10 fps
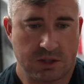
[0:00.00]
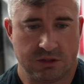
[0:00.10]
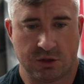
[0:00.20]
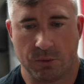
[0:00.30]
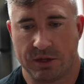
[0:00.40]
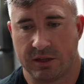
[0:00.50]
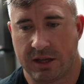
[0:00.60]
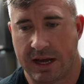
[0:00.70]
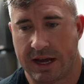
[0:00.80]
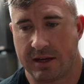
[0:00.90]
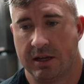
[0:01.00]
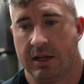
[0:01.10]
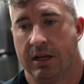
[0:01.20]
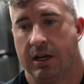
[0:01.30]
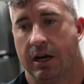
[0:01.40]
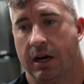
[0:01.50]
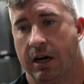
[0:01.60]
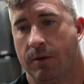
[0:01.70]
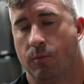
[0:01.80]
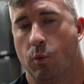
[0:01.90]
So we did that.
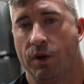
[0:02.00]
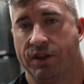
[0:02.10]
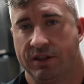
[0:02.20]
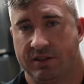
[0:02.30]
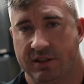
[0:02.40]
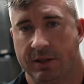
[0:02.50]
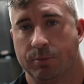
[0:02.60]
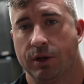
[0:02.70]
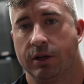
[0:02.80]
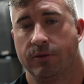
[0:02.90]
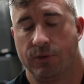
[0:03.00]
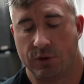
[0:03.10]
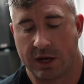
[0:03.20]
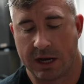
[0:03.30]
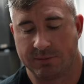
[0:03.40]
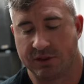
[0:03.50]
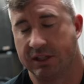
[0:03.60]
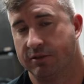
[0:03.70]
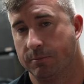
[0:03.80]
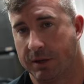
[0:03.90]
Went to Sebring a few times to
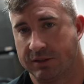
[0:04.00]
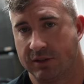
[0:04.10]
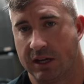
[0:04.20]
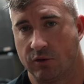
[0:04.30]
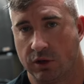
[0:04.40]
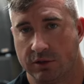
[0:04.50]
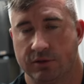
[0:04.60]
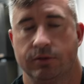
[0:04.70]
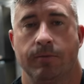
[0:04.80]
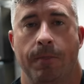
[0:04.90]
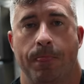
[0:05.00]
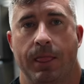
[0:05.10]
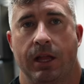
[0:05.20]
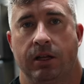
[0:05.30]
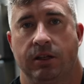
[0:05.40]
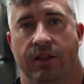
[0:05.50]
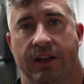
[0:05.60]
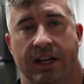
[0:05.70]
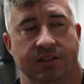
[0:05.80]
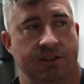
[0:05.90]
get some baseline runs. Then
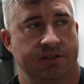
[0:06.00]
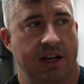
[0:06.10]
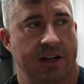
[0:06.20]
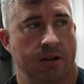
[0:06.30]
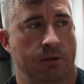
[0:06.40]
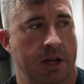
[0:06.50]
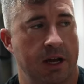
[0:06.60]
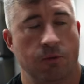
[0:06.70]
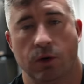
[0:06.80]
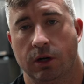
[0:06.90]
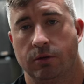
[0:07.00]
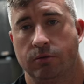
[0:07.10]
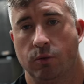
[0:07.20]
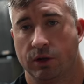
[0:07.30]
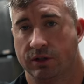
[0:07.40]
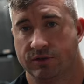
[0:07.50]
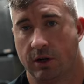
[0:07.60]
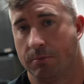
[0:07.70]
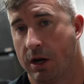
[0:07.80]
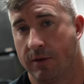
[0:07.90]
I decided, okay, well, we're gonna
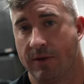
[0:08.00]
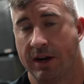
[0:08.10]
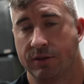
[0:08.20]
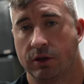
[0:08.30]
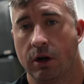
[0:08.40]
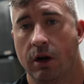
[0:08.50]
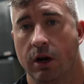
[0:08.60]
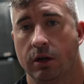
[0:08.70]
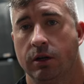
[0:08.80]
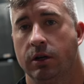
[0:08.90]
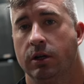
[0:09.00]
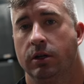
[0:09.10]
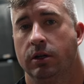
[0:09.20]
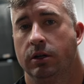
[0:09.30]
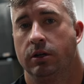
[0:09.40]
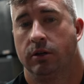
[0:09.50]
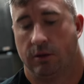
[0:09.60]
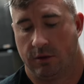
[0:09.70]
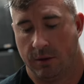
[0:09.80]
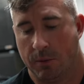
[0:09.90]
start modifying the car.
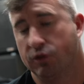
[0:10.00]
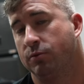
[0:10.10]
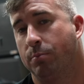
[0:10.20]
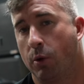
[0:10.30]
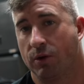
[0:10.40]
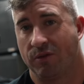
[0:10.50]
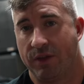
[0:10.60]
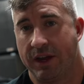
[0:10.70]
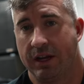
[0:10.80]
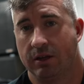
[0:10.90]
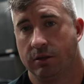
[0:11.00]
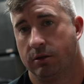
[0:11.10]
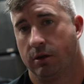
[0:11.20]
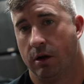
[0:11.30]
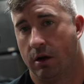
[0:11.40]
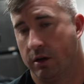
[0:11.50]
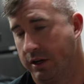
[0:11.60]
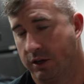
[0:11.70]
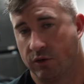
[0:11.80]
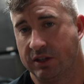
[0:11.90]
The most important thing on
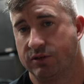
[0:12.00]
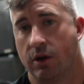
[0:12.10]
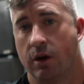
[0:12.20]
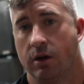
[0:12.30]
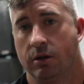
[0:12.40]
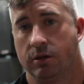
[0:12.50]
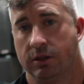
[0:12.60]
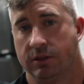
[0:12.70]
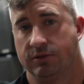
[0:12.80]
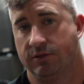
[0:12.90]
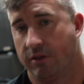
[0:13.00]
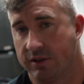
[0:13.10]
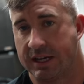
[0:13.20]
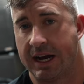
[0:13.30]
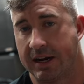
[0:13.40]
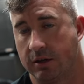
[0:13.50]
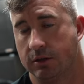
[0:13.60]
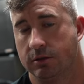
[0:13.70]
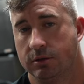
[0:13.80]
any race car is the tire.